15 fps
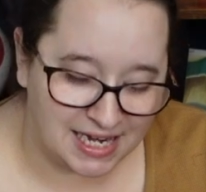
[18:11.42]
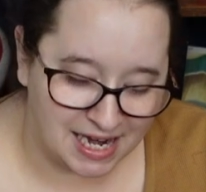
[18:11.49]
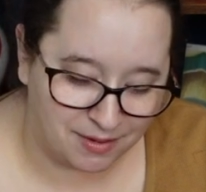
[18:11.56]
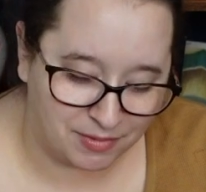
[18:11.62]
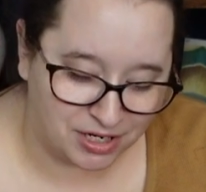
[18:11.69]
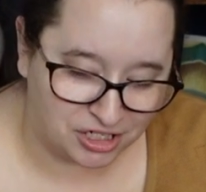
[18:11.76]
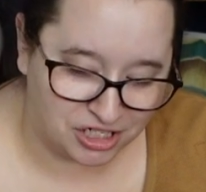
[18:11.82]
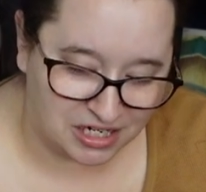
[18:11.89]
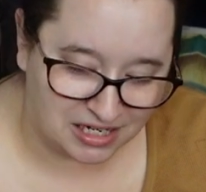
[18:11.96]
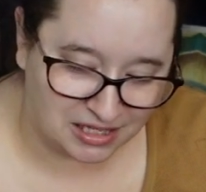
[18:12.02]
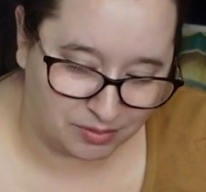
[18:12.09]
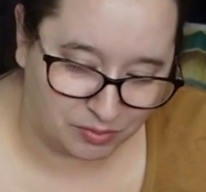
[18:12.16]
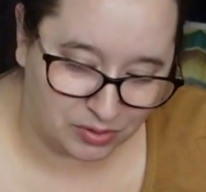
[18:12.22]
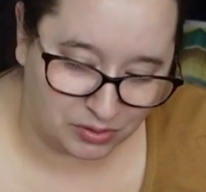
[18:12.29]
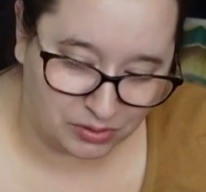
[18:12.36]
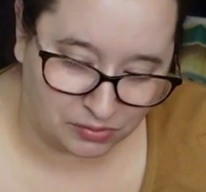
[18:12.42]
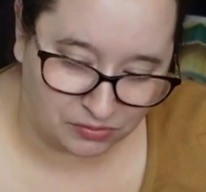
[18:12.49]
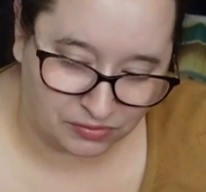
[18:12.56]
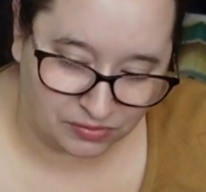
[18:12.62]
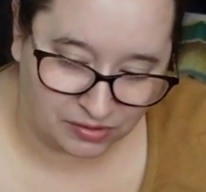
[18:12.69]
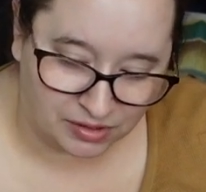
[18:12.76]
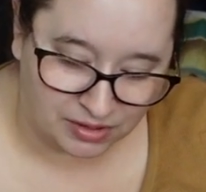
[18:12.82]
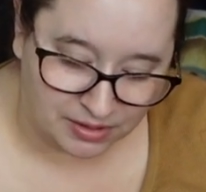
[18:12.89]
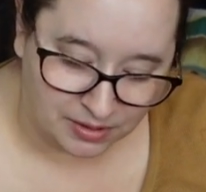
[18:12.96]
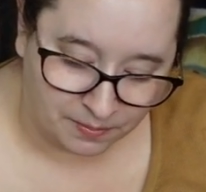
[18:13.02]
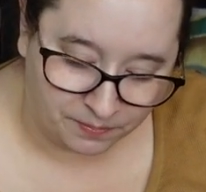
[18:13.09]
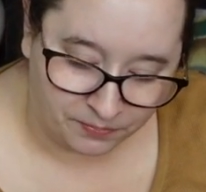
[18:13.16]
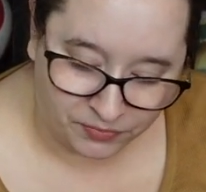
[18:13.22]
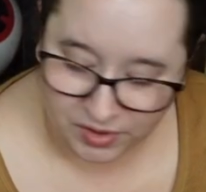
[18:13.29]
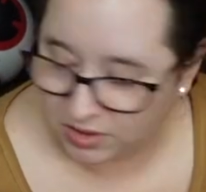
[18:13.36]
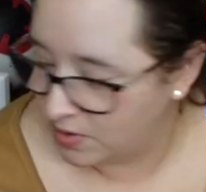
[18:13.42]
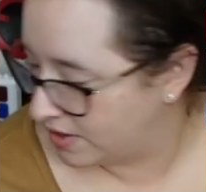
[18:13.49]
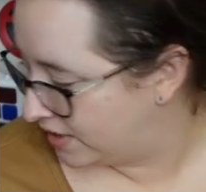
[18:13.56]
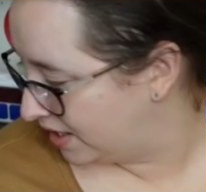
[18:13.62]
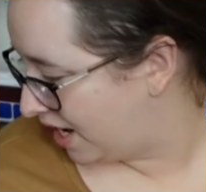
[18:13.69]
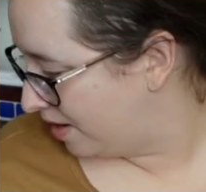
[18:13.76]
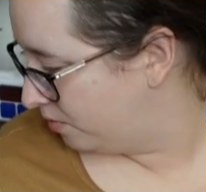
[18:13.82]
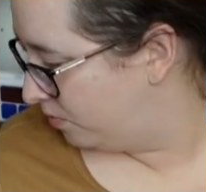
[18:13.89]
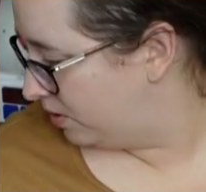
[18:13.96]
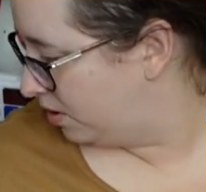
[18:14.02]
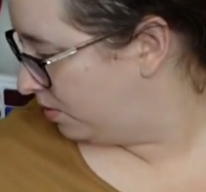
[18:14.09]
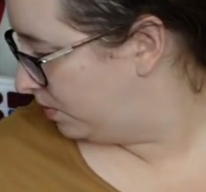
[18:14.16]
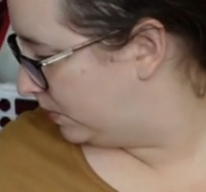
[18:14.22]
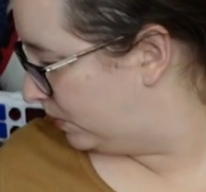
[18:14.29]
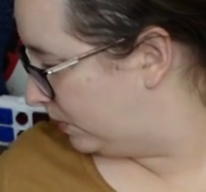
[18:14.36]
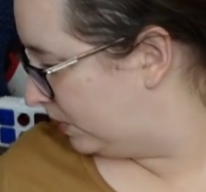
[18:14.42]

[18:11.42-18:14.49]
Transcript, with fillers: damaged in the move. So I think I will